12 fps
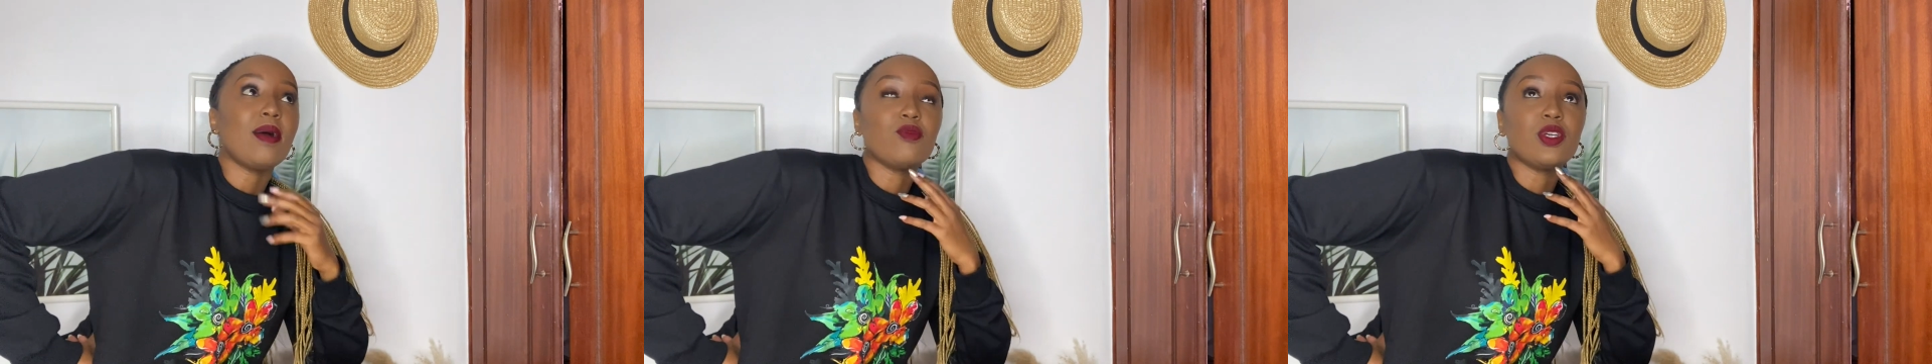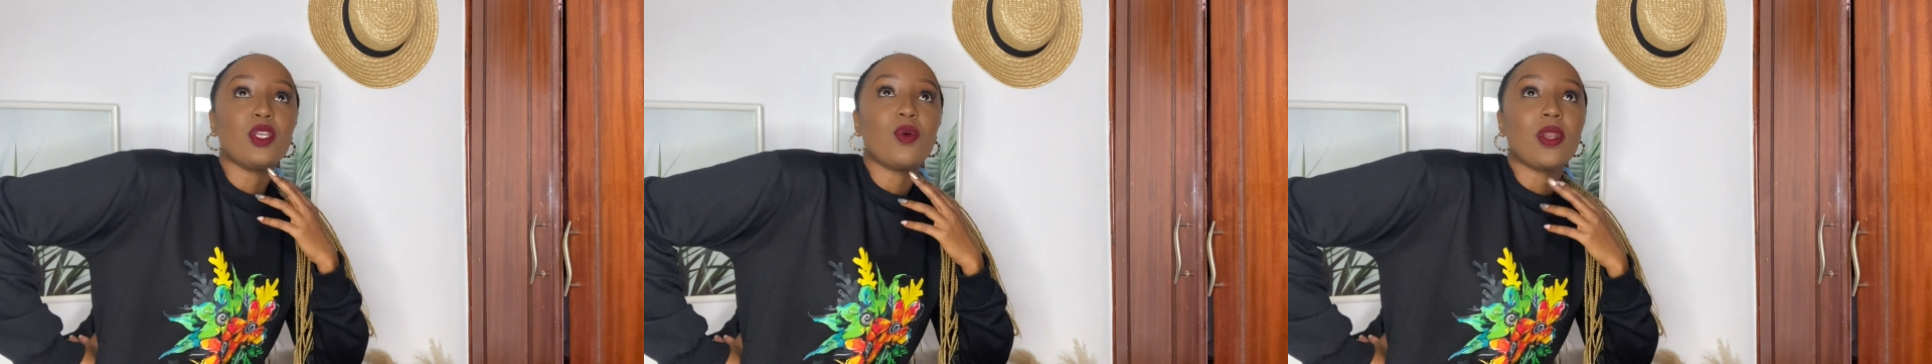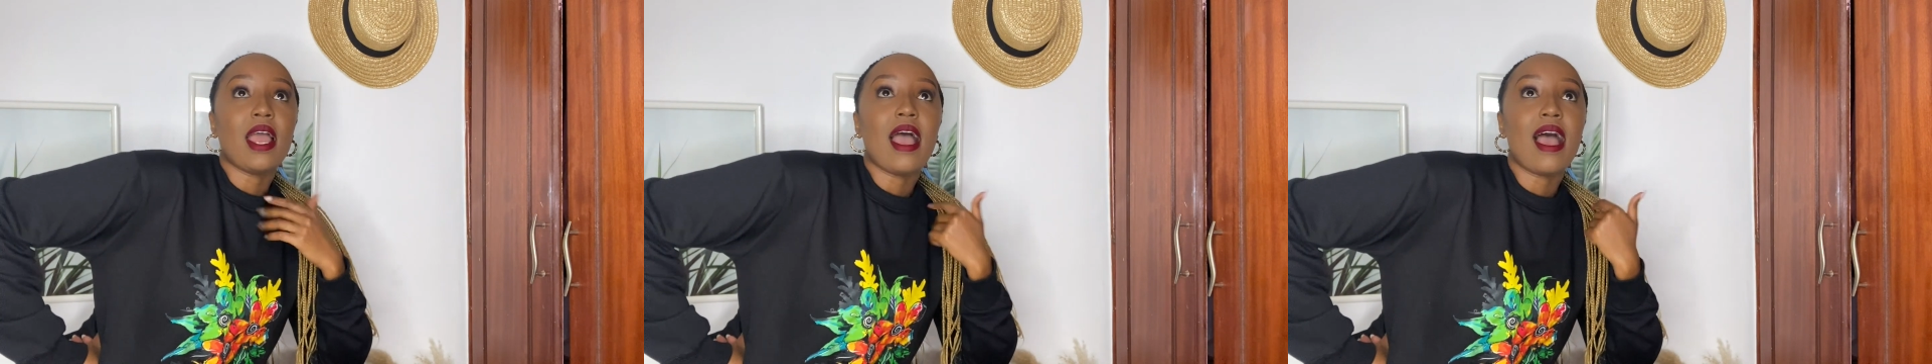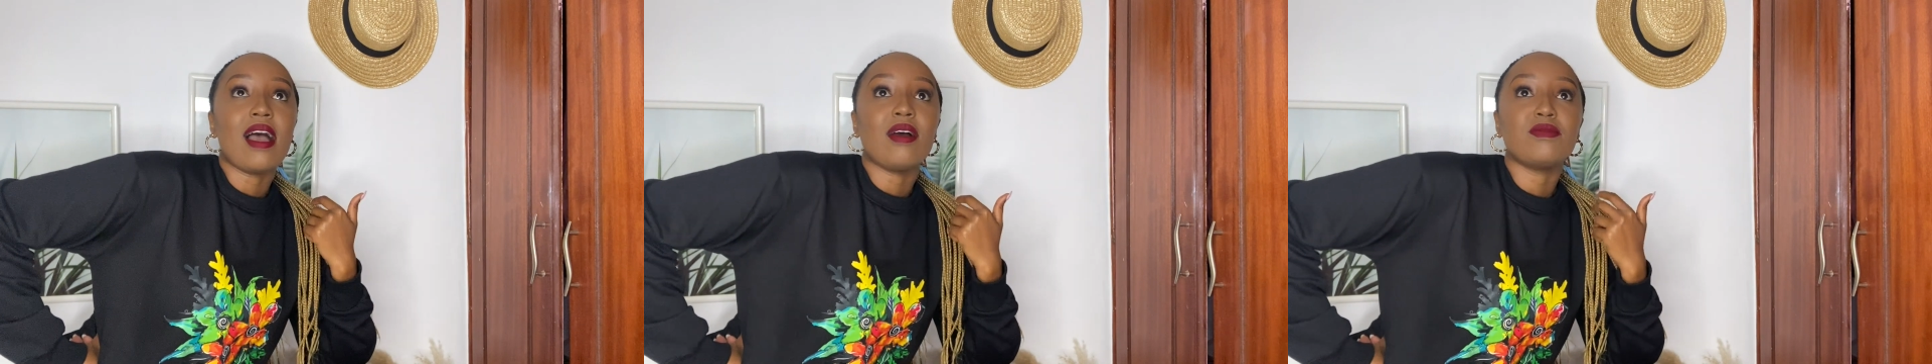we don't
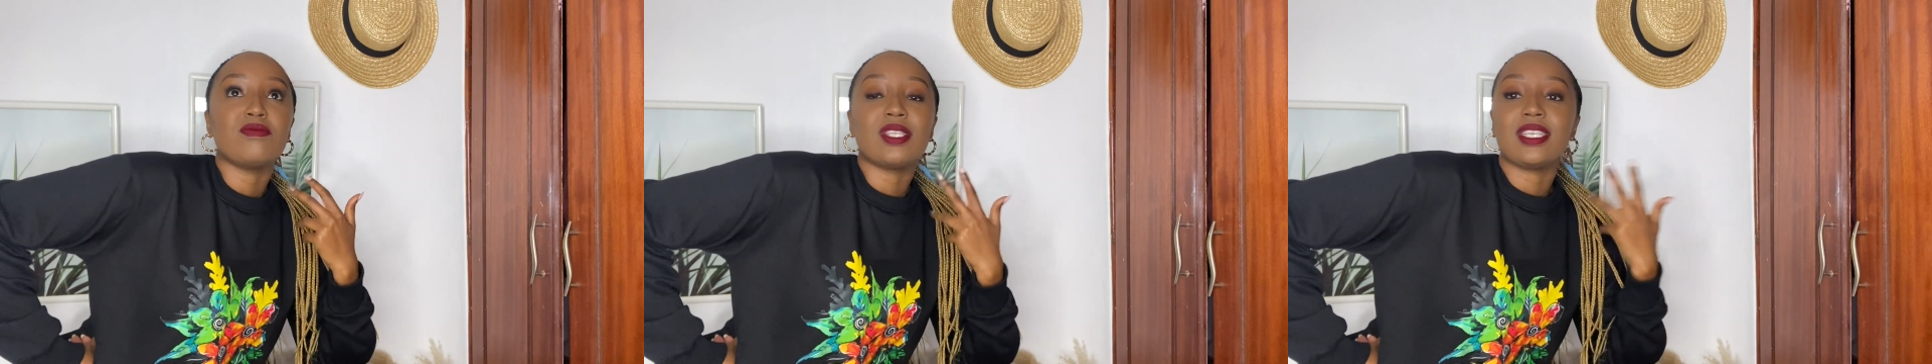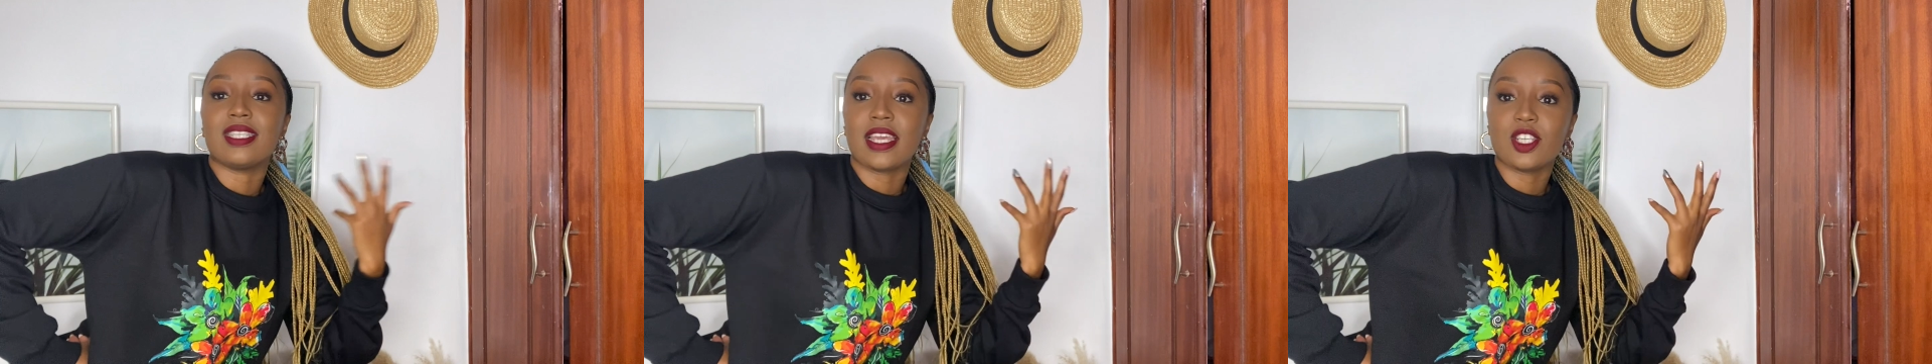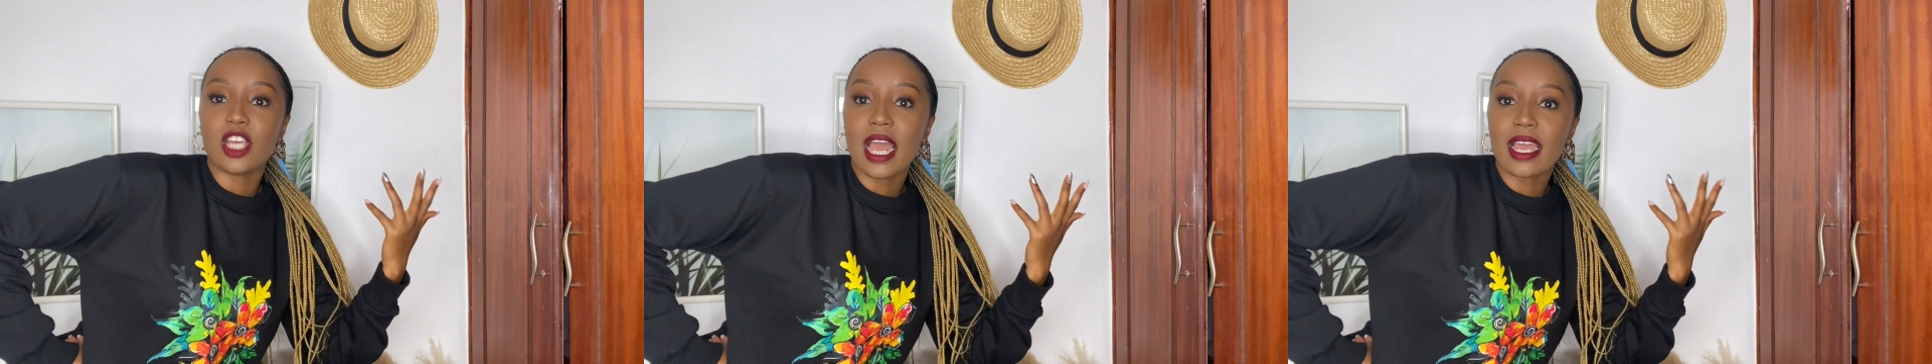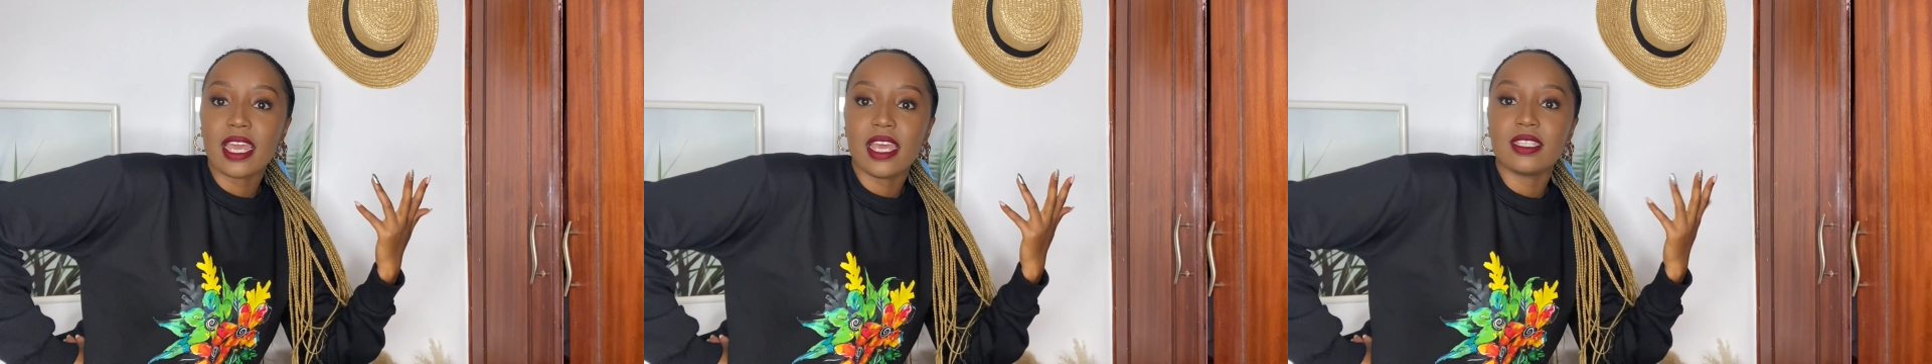have things like
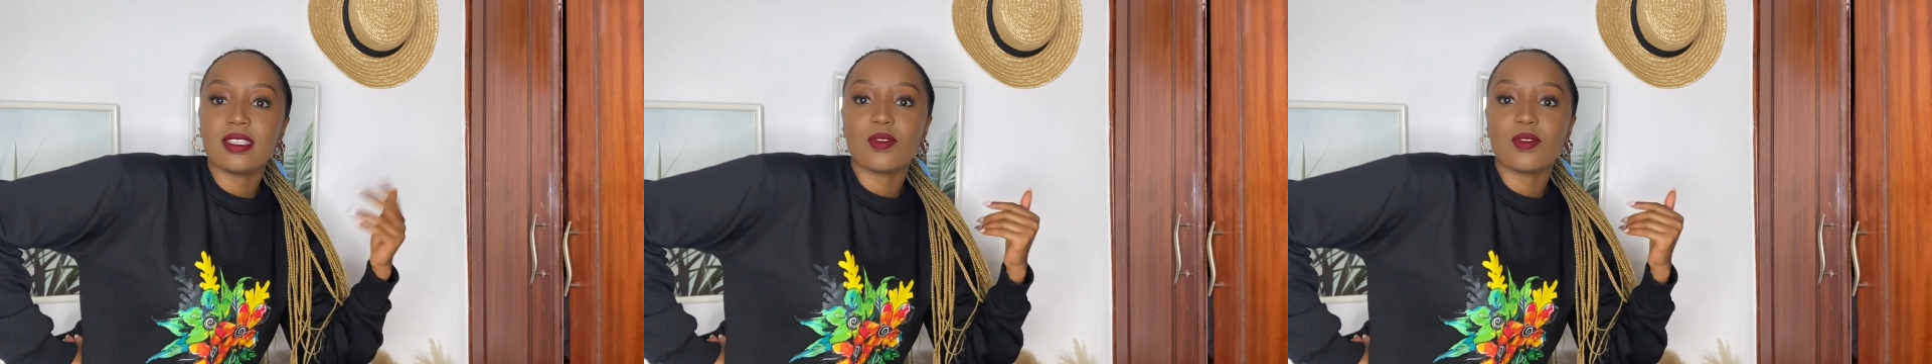jackets